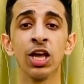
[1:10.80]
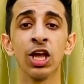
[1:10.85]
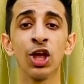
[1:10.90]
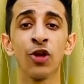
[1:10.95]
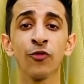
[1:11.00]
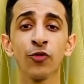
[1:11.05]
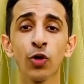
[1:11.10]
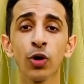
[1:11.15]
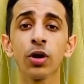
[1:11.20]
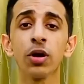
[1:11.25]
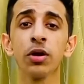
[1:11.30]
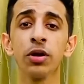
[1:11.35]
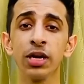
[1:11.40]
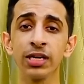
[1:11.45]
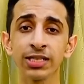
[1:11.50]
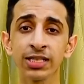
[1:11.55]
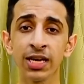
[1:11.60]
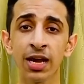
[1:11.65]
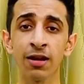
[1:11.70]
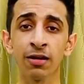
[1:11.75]
If you are a
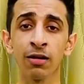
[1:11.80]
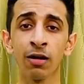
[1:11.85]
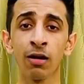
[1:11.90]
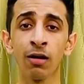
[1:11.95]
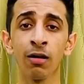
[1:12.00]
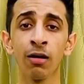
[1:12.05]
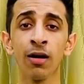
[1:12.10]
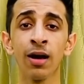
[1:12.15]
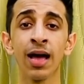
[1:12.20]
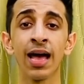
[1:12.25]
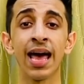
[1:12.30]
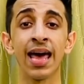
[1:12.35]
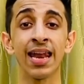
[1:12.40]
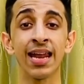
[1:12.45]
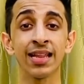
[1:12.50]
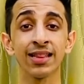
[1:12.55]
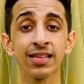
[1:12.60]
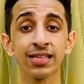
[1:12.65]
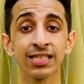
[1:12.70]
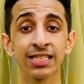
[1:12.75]
risk taker and
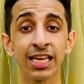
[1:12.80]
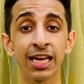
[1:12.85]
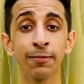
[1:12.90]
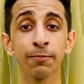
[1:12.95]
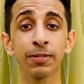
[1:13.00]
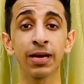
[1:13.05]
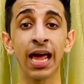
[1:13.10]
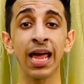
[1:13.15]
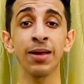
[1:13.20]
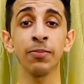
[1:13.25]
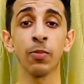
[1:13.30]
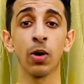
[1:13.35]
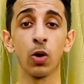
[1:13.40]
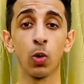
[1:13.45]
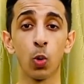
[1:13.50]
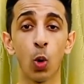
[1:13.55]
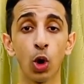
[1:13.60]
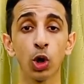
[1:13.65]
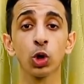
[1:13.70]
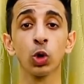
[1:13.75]
at the same time
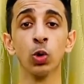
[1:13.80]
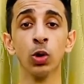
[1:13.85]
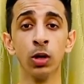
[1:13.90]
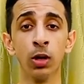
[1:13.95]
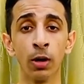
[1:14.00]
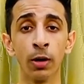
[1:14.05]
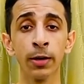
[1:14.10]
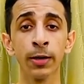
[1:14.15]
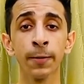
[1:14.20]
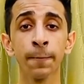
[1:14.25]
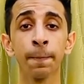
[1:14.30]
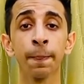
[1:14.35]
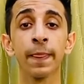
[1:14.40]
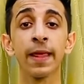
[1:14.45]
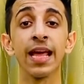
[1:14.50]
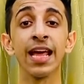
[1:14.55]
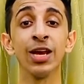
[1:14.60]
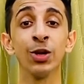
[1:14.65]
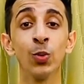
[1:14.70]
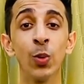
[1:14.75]
want to learn,
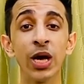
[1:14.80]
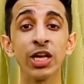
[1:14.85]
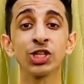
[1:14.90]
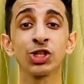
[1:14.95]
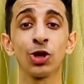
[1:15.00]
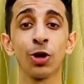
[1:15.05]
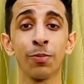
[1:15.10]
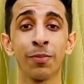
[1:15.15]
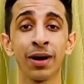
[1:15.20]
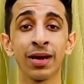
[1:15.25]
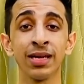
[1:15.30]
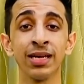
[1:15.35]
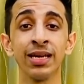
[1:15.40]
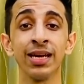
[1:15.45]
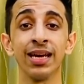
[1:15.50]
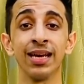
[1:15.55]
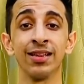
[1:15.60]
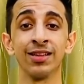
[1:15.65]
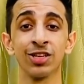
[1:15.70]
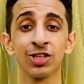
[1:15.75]
invest your
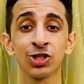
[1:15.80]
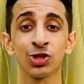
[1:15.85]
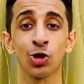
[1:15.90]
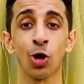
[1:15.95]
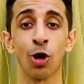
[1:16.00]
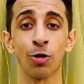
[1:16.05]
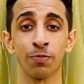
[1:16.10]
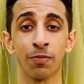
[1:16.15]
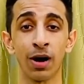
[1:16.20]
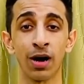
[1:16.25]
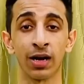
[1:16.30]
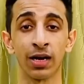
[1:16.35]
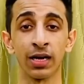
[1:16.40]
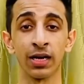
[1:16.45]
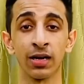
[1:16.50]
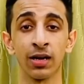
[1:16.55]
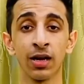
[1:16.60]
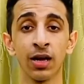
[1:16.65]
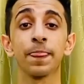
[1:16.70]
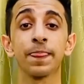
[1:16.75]
money in the stock
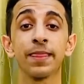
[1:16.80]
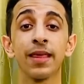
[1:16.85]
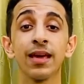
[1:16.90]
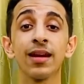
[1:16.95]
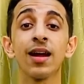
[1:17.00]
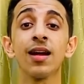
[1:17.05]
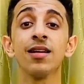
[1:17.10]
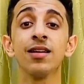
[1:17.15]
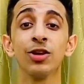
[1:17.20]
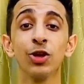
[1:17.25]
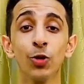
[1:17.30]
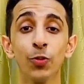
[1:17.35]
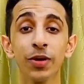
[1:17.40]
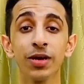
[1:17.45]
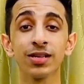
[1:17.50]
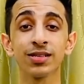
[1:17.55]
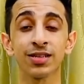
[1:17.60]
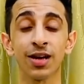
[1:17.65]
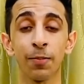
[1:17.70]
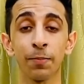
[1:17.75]
market. There are
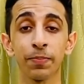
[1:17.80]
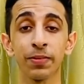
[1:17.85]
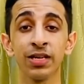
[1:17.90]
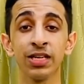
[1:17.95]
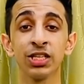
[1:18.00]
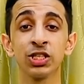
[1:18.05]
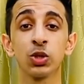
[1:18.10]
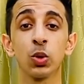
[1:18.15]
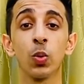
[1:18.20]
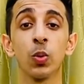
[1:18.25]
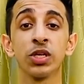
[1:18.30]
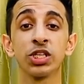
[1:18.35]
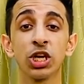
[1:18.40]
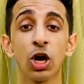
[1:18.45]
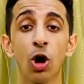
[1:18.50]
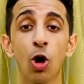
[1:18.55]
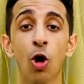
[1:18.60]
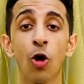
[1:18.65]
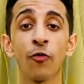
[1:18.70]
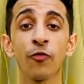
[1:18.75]
numerous companies which
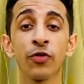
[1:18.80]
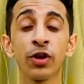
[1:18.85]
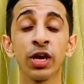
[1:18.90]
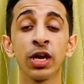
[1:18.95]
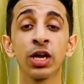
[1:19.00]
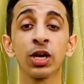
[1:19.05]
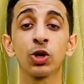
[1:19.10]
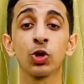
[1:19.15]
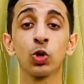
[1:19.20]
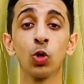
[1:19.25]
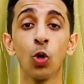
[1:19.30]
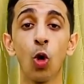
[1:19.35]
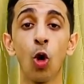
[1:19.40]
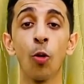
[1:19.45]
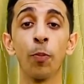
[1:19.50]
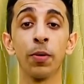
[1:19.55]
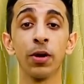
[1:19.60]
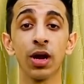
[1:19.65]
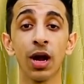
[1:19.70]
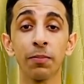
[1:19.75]
are offering to
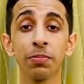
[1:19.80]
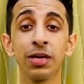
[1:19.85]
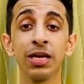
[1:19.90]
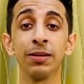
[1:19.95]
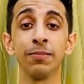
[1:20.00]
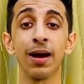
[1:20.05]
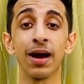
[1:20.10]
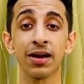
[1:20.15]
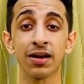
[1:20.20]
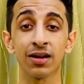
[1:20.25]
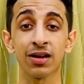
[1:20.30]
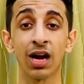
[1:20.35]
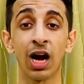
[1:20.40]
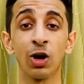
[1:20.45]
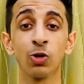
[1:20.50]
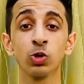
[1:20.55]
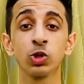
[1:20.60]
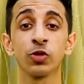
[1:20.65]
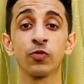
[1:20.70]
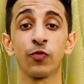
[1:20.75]
open up Demat
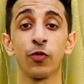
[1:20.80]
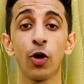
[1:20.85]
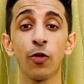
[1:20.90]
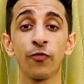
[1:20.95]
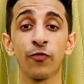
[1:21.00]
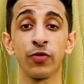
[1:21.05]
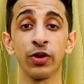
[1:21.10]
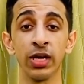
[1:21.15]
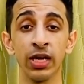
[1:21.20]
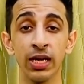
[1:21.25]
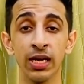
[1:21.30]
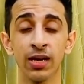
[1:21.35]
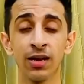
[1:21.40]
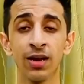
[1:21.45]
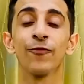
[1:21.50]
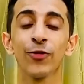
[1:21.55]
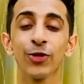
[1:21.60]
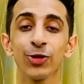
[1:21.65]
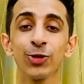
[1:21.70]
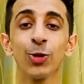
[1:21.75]
accounts for free.
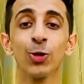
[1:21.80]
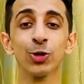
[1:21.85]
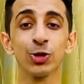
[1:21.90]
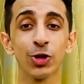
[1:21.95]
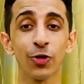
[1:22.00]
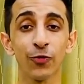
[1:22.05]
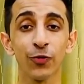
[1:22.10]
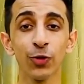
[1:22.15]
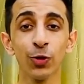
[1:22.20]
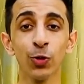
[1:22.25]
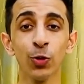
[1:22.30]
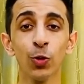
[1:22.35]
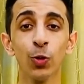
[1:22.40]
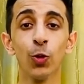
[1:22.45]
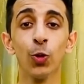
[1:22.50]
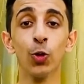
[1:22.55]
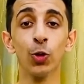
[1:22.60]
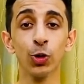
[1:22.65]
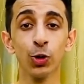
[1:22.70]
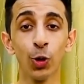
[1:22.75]
For those of you
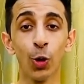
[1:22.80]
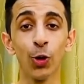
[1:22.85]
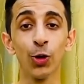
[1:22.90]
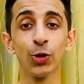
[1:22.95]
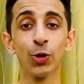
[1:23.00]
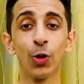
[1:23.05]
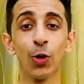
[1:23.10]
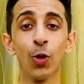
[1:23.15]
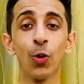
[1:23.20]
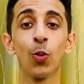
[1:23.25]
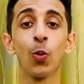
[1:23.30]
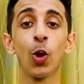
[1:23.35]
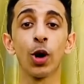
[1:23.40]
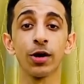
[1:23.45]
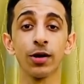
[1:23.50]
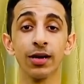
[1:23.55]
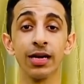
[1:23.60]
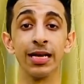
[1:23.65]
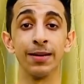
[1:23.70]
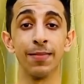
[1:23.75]
who don't know what
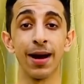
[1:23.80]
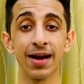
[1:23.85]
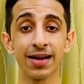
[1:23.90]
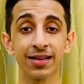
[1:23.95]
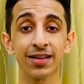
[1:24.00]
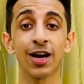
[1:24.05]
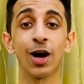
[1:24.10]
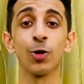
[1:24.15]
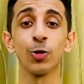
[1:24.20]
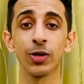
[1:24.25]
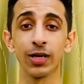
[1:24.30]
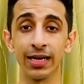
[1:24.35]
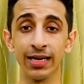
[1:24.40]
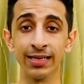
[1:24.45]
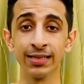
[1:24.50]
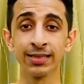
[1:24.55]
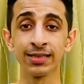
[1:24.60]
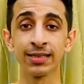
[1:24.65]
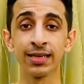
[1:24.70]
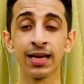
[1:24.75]
a Demat account
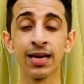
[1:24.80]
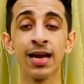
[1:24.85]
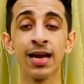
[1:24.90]
is,